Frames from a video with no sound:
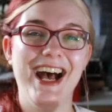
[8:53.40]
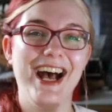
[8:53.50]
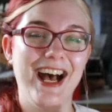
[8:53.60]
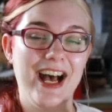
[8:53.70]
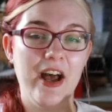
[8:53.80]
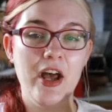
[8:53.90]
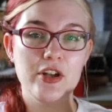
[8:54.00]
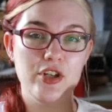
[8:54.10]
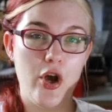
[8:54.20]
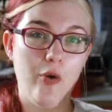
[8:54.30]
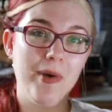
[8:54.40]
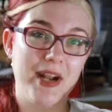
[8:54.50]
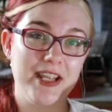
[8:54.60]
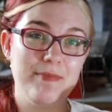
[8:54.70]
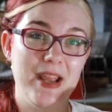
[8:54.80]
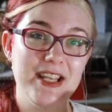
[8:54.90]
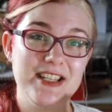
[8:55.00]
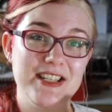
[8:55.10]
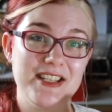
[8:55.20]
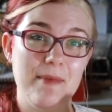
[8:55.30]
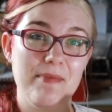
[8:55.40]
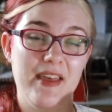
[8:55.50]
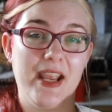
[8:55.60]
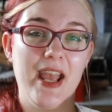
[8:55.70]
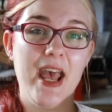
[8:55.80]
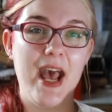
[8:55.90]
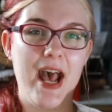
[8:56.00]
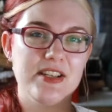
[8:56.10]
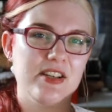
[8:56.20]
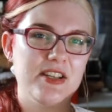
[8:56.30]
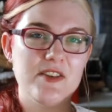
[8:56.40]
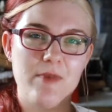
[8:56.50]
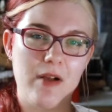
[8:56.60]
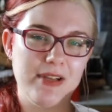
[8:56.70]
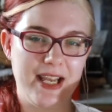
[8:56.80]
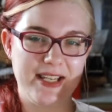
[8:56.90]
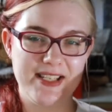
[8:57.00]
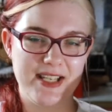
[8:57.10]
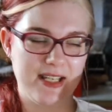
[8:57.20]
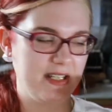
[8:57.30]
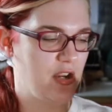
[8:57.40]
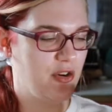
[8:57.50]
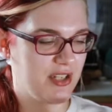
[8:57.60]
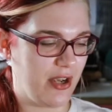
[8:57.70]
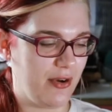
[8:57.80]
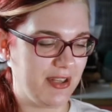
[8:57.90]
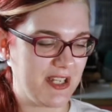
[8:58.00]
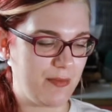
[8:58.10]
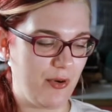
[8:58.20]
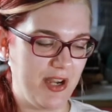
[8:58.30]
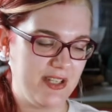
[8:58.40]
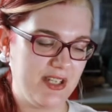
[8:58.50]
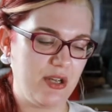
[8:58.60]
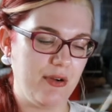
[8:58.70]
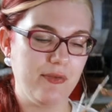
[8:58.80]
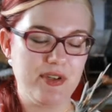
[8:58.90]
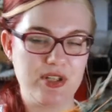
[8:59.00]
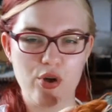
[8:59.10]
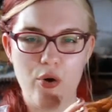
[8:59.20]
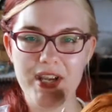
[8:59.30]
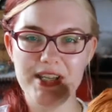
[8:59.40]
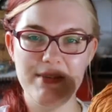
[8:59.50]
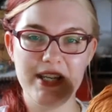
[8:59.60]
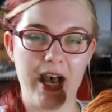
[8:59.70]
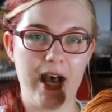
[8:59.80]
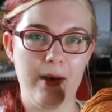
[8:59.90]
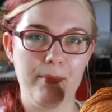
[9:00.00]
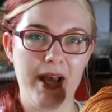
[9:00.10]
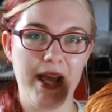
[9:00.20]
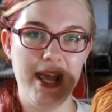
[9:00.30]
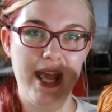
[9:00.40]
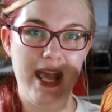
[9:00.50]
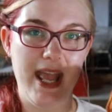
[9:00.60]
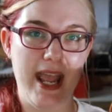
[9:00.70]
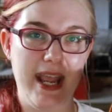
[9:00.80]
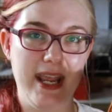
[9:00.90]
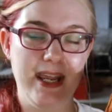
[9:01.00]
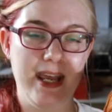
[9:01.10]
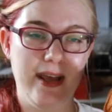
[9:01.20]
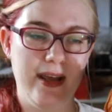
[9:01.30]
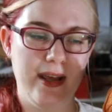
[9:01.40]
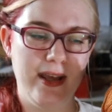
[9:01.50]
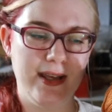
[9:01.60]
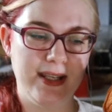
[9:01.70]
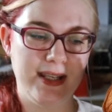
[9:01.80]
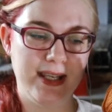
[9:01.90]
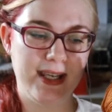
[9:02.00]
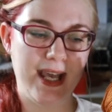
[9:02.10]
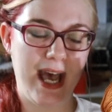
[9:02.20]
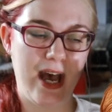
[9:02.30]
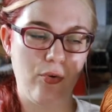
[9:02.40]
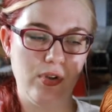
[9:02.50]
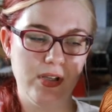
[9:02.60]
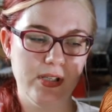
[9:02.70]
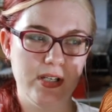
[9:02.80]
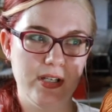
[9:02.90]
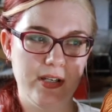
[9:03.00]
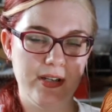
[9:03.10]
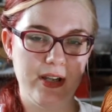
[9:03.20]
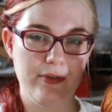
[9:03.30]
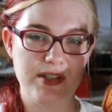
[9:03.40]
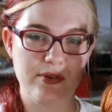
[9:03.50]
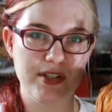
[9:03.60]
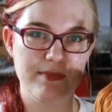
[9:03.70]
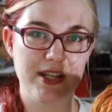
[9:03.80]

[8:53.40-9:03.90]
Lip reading: ha, no, but I can make it into something. And so this is probably like 6 years ago at this point. So it was going to become a cowl. It was going to become a